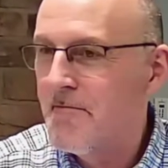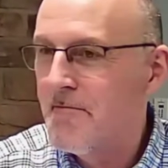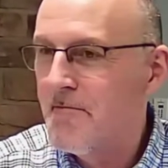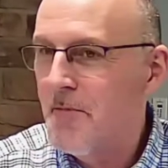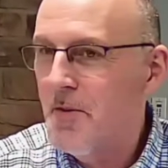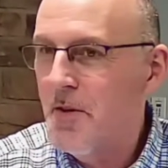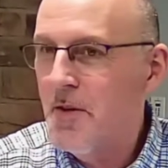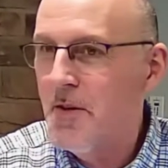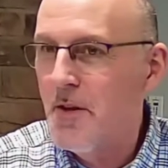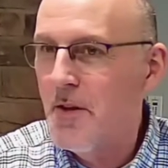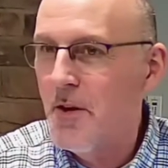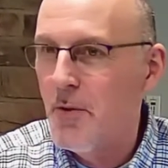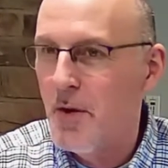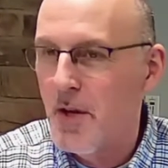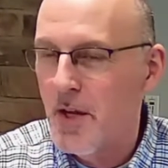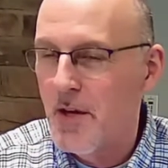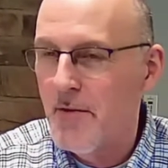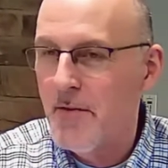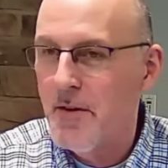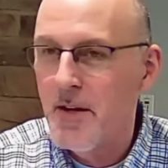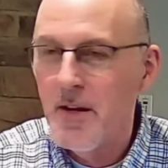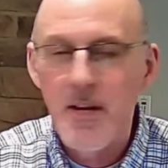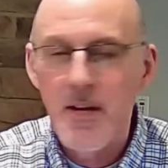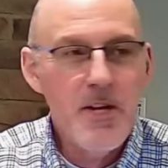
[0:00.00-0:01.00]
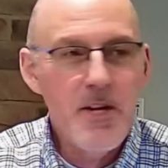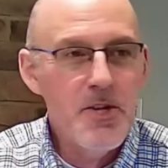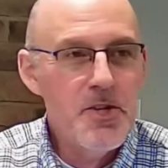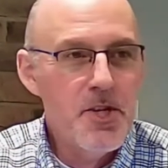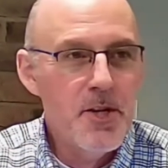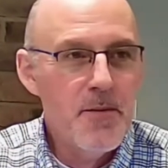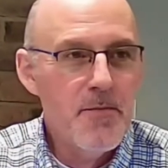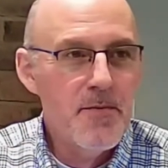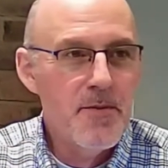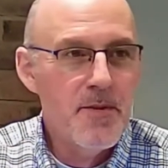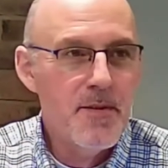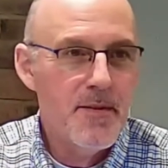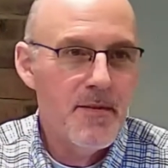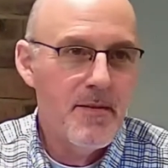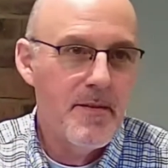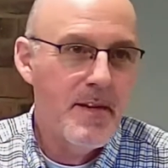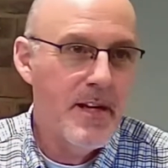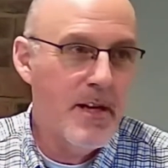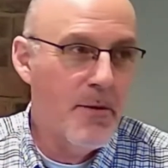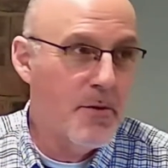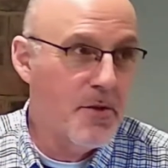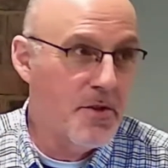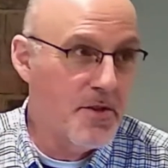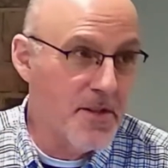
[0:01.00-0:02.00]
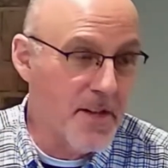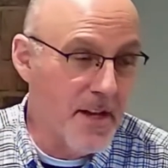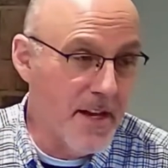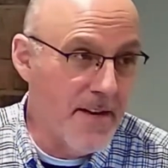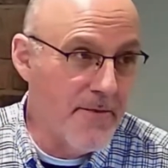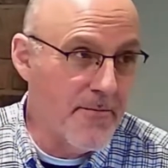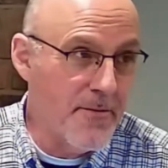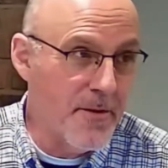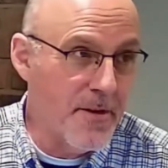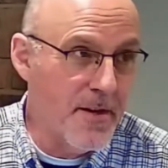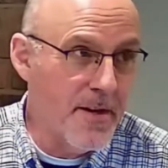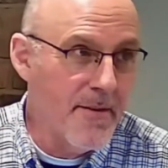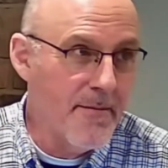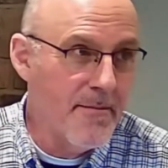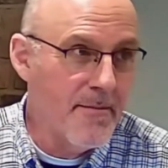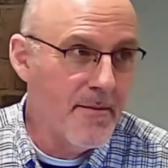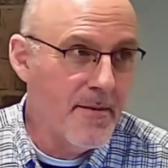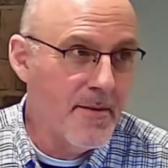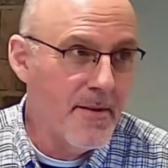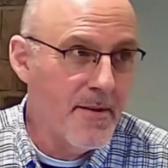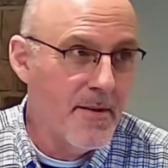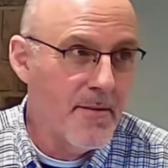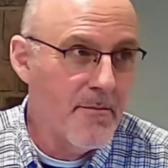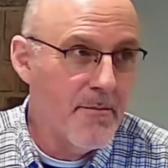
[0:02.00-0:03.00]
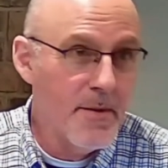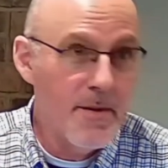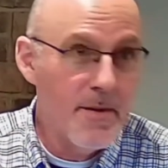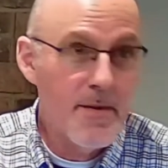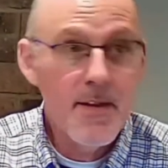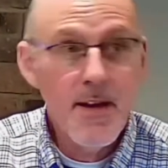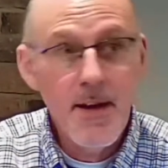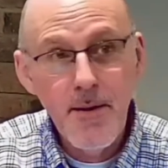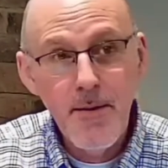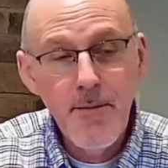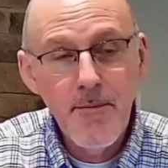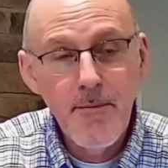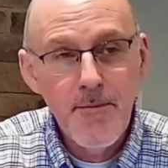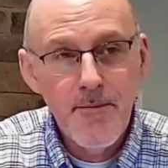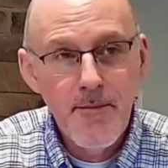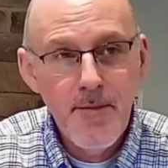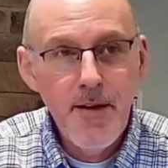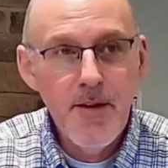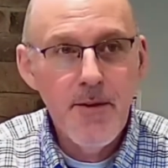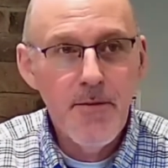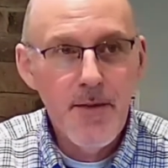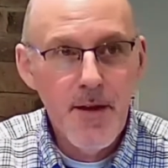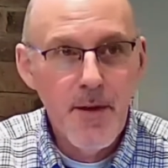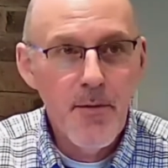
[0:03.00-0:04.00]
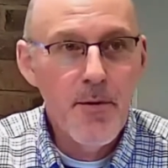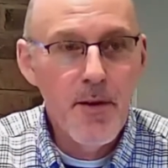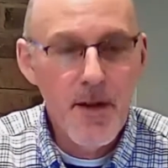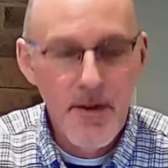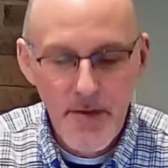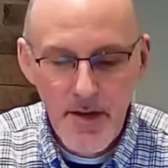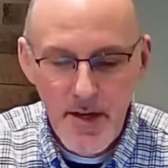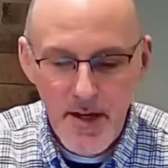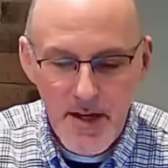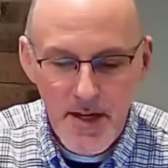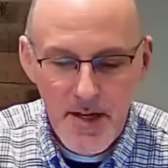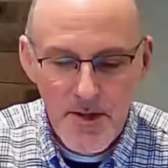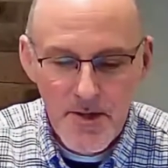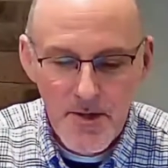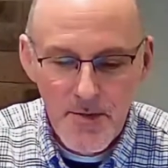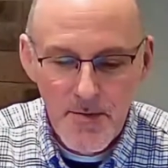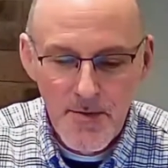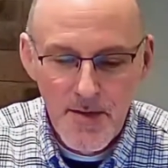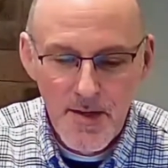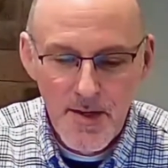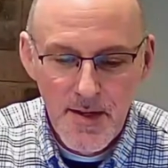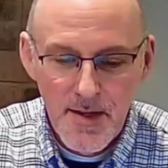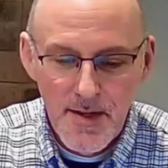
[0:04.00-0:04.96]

You know, they were living in Egypt. It was slavery, but they were living in Egypt.